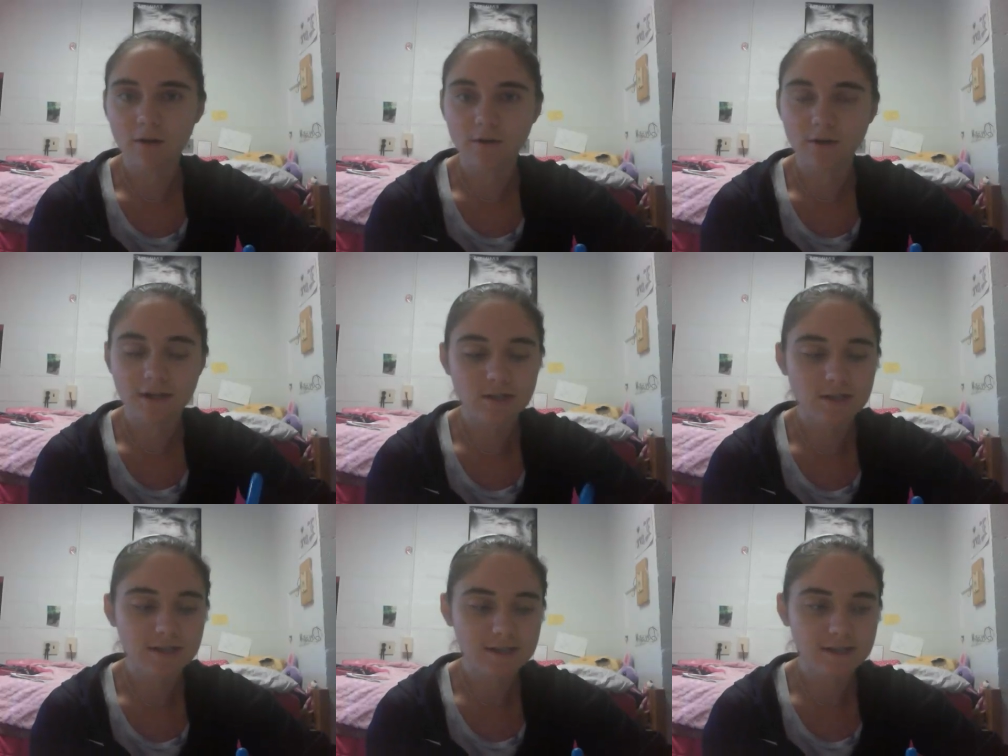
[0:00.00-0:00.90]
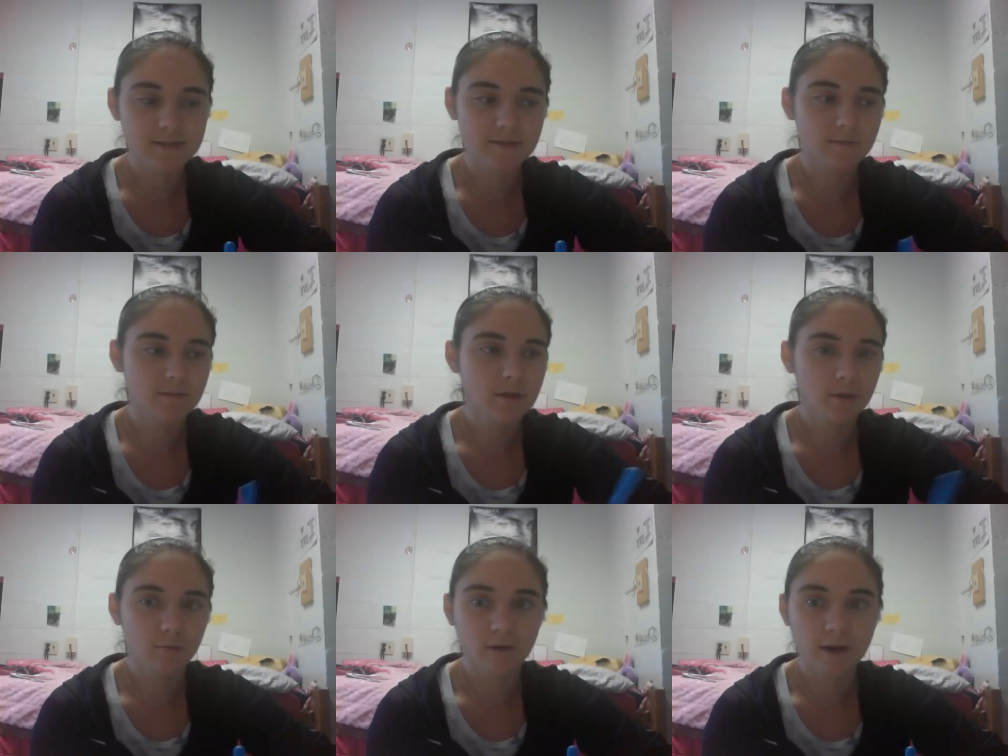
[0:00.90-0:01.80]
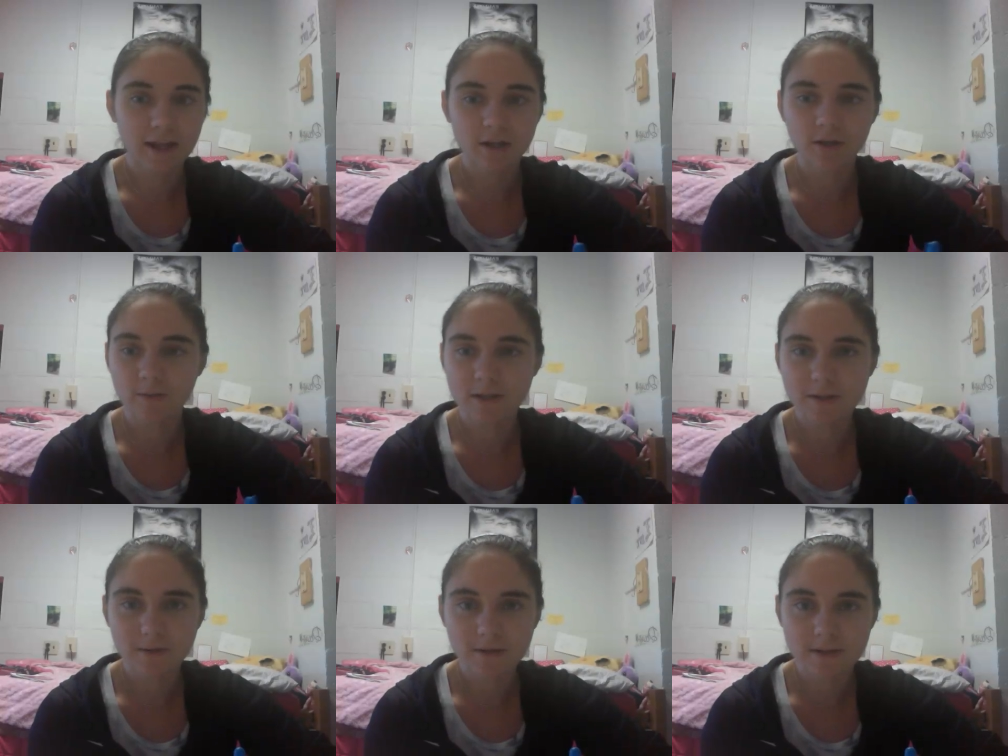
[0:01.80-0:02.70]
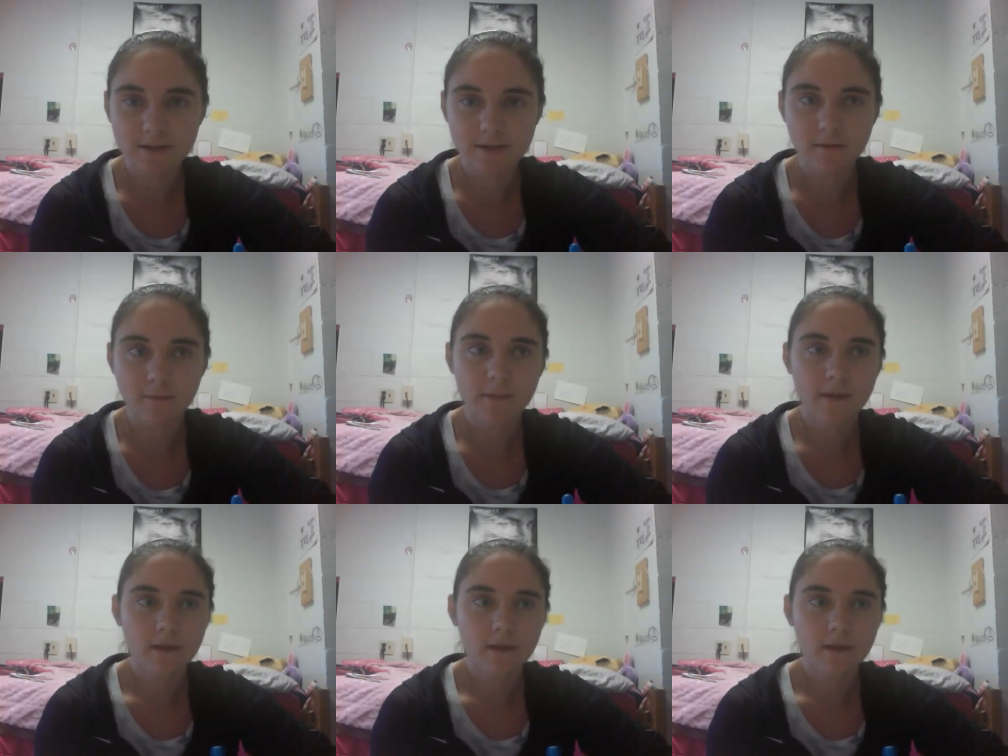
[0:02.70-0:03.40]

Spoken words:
Your digestive system, your brain, your respiratory system,